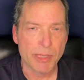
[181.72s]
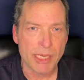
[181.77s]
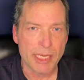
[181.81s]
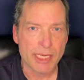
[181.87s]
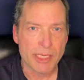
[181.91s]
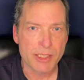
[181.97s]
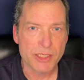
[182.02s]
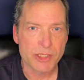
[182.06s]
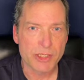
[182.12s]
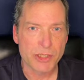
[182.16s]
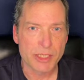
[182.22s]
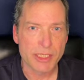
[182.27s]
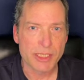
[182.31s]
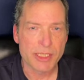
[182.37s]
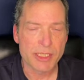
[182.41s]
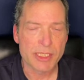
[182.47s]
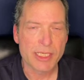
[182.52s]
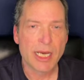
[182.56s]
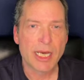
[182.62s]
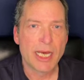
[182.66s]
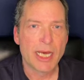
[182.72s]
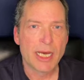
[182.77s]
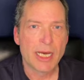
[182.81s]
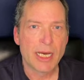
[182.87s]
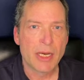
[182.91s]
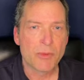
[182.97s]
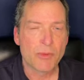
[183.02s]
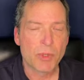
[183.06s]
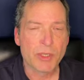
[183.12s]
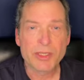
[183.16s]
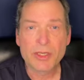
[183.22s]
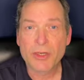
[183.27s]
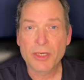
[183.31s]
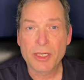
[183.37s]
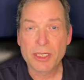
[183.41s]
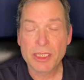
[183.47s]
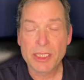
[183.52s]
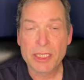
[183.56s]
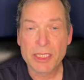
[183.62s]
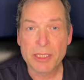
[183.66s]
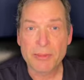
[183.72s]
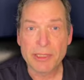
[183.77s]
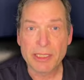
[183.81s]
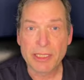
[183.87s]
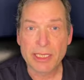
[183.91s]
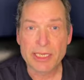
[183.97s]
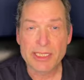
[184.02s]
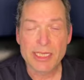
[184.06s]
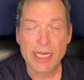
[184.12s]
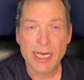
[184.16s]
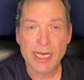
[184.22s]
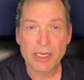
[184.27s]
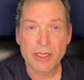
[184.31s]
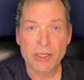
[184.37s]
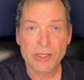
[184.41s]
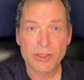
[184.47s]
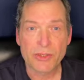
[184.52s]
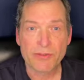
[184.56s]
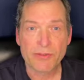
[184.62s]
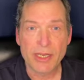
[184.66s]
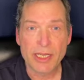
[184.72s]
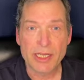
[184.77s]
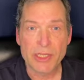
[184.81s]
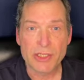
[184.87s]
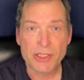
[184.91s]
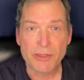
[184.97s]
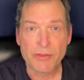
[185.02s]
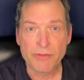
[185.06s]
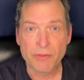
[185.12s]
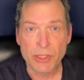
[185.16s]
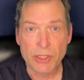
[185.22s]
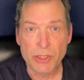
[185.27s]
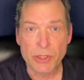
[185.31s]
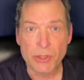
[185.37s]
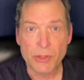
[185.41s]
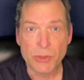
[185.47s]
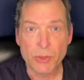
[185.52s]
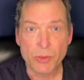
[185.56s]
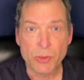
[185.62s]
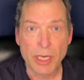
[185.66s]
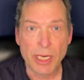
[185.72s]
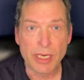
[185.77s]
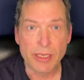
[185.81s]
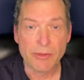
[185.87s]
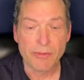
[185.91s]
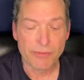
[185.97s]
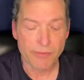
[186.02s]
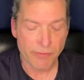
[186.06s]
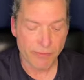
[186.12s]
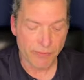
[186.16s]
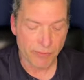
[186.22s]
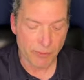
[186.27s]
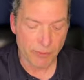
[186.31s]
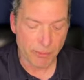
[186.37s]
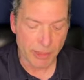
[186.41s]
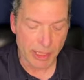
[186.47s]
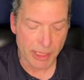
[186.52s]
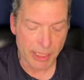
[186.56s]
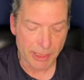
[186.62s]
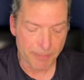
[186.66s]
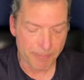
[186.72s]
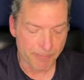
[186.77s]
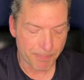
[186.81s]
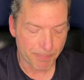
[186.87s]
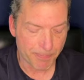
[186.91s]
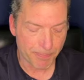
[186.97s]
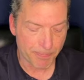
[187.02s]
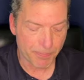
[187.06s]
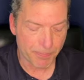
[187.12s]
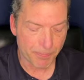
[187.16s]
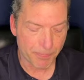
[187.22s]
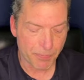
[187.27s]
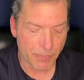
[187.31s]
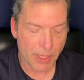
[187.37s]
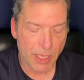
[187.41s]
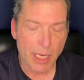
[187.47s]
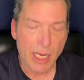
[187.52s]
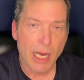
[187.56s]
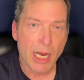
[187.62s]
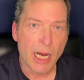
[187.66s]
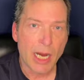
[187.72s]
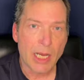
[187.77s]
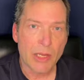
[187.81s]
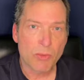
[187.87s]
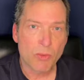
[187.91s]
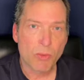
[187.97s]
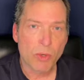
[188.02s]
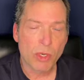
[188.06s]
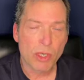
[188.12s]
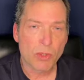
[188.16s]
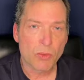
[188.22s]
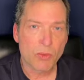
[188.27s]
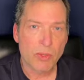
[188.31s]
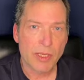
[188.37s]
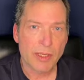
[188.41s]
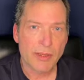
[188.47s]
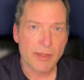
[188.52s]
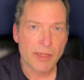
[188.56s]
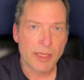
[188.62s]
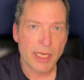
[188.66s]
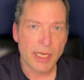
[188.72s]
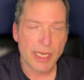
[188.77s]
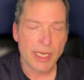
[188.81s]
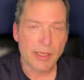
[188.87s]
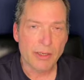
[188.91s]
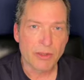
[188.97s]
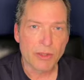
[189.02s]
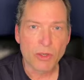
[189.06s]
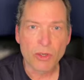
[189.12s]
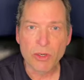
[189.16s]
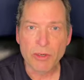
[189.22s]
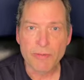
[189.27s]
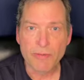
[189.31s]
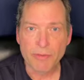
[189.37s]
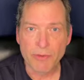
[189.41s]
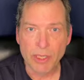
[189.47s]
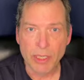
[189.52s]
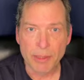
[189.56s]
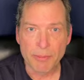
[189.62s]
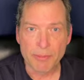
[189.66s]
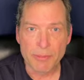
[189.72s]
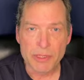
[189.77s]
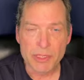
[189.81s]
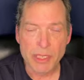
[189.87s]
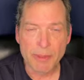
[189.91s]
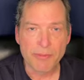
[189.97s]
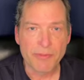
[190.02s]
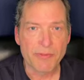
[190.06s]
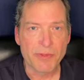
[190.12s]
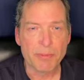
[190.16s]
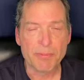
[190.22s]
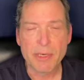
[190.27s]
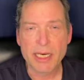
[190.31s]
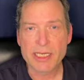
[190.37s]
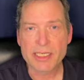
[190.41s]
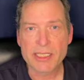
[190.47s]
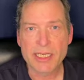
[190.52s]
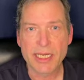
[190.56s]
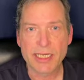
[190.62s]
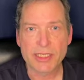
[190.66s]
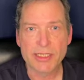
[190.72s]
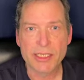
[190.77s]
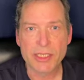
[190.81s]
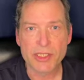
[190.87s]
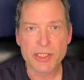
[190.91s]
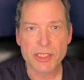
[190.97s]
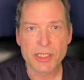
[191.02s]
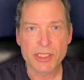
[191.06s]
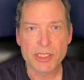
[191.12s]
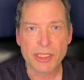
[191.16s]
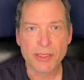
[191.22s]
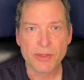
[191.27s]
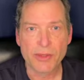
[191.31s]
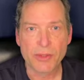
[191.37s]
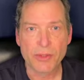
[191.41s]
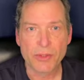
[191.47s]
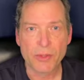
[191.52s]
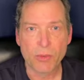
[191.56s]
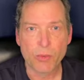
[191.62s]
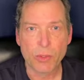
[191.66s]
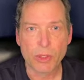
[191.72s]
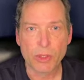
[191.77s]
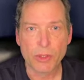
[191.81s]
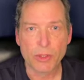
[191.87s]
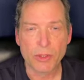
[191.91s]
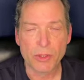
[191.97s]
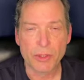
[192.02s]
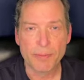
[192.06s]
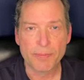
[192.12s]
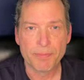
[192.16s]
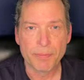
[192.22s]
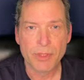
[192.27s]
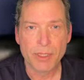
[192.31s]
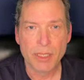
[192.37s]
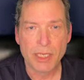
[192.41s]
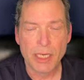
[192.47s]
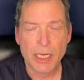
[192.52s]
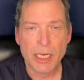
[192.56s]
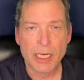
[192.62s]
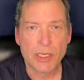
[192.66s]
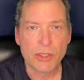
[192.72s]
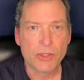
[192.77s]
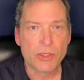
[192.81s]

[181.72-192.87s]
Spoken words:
patients. I want there to be less aggravation for you and for me. I work with and learn from some of the best technicians in the world. A